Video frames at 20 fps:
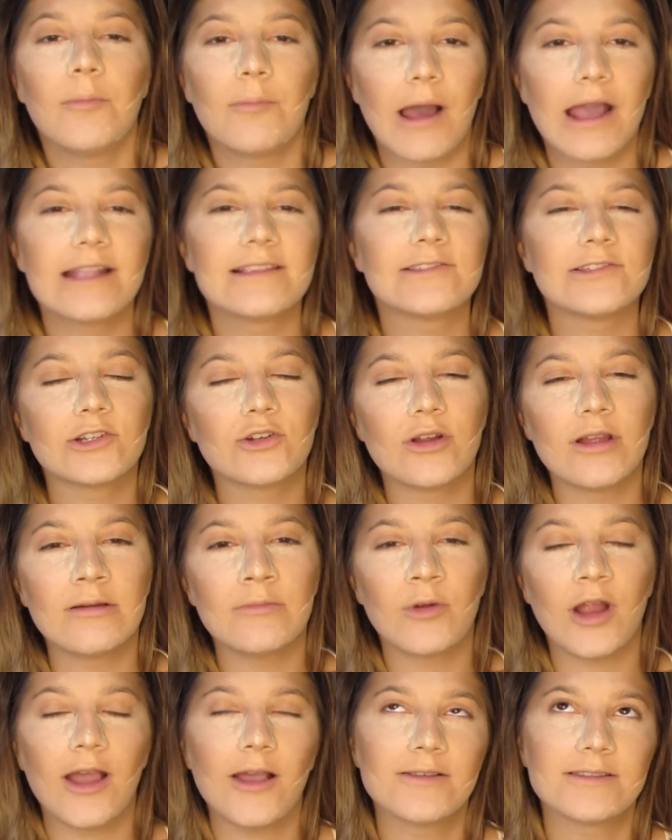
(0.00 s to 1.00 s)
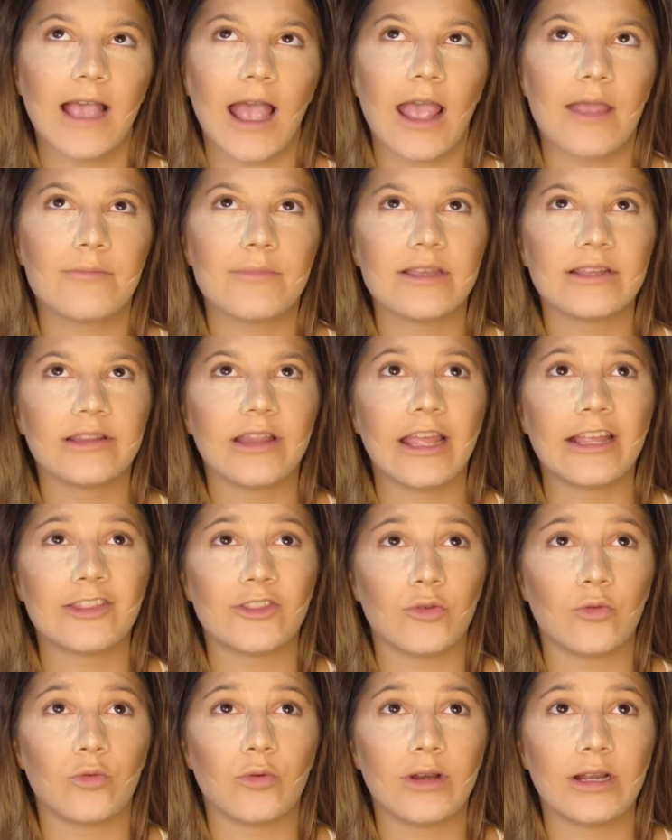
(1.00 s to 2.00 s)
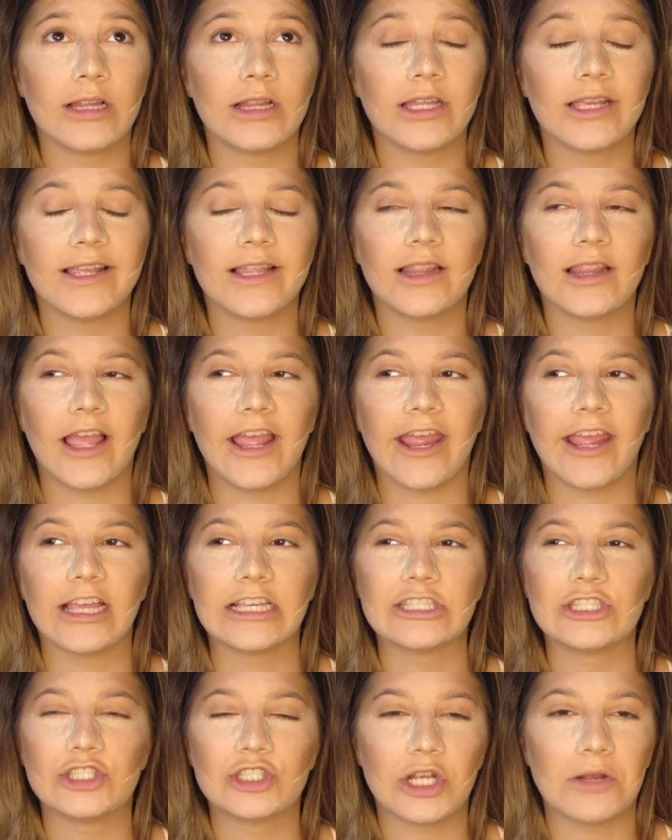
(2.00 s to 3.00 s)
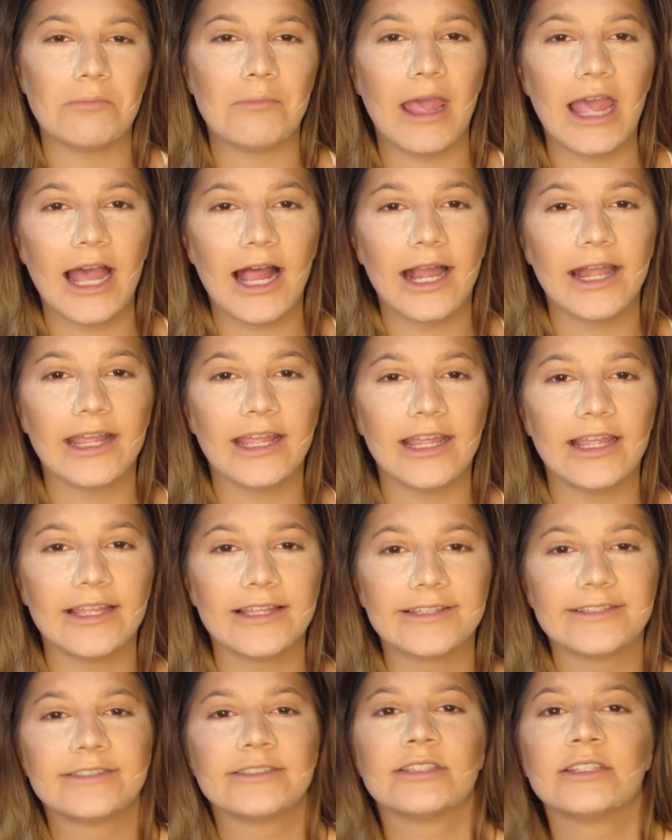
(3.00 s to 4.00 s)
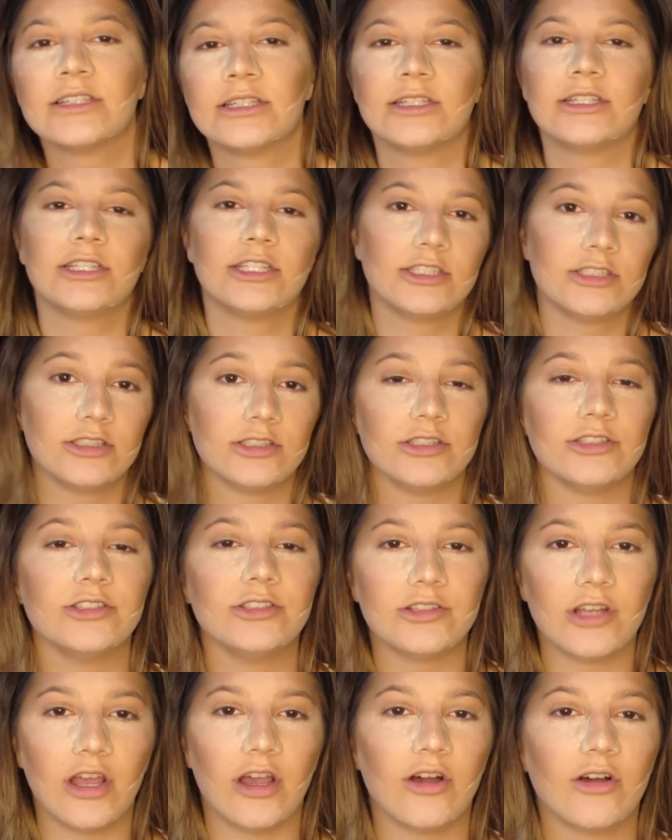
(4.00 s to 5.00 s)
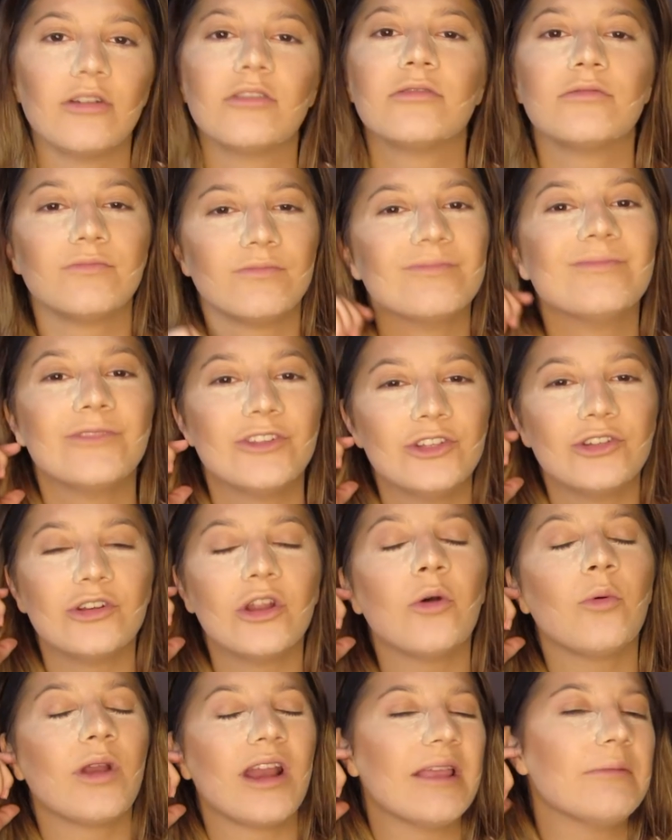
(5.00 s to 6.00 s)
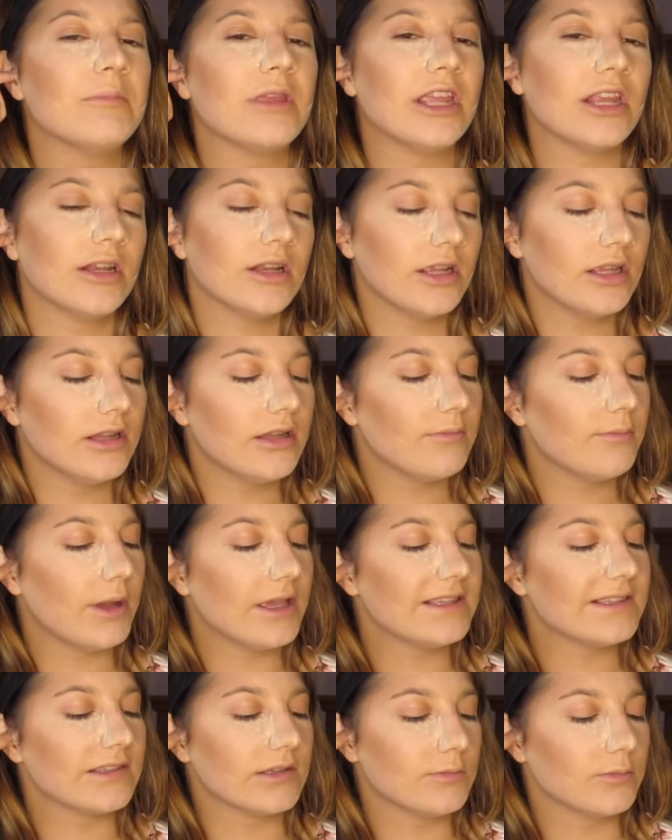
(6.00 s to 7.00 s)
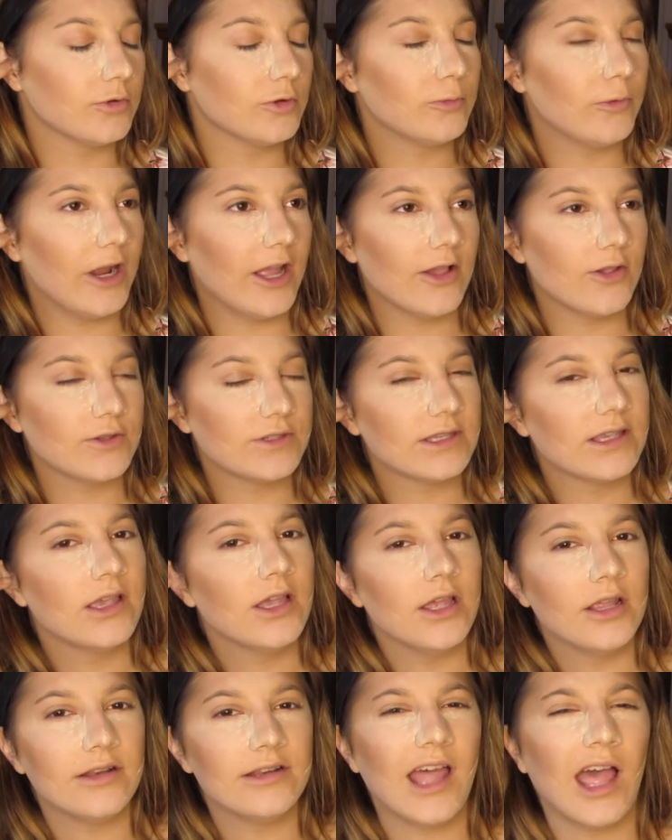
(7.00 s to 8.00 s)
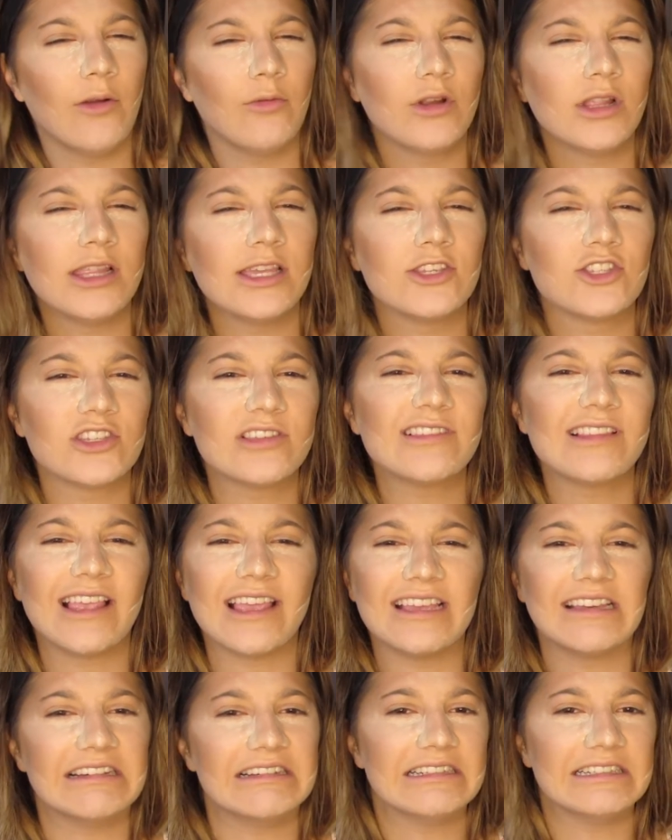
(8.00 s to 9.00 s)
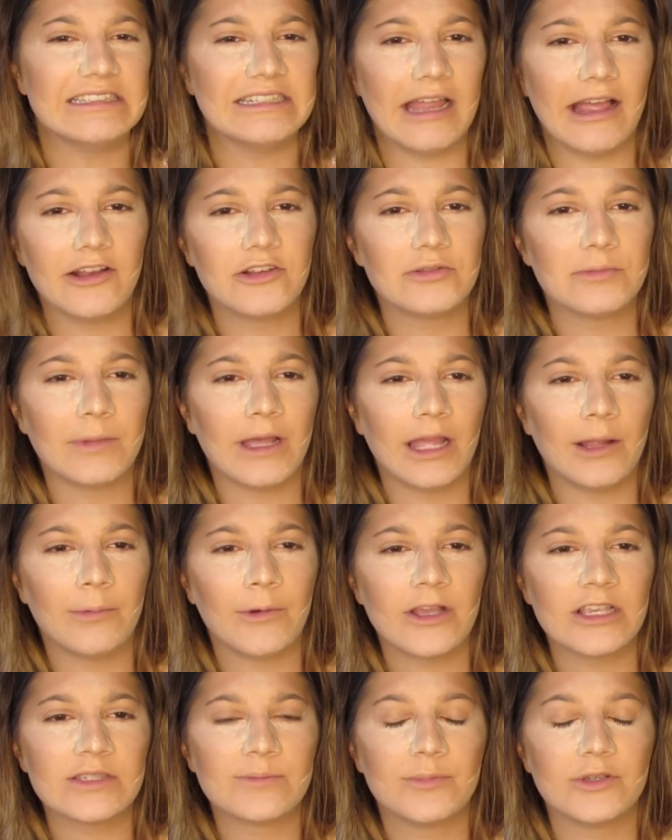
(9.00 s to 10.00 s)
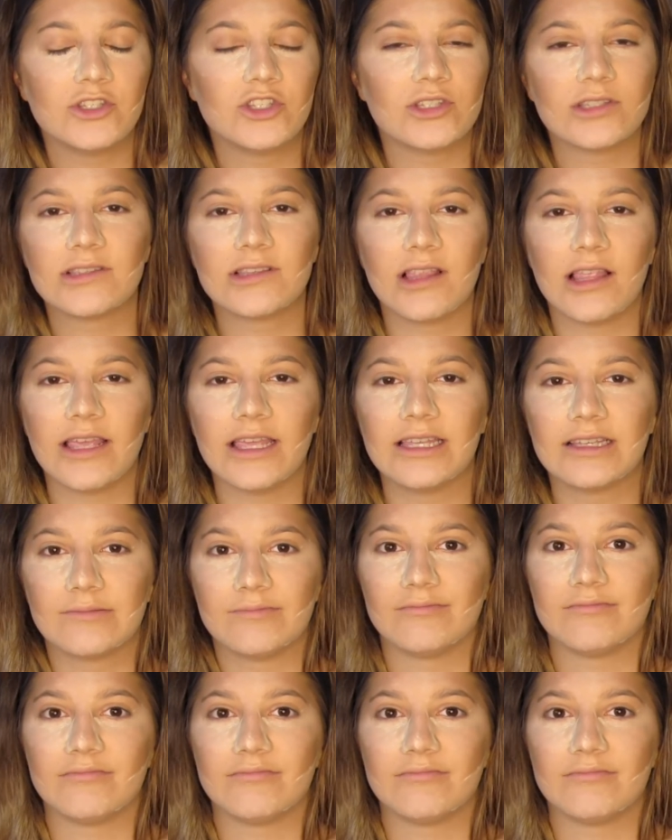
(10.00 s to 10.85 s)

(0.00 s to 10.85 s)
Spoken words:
By Instagram brows, I mean, like, the really, like, dramatic, you know what I mean. And then by simple brows, not really, just like not do my eyebrows, but just like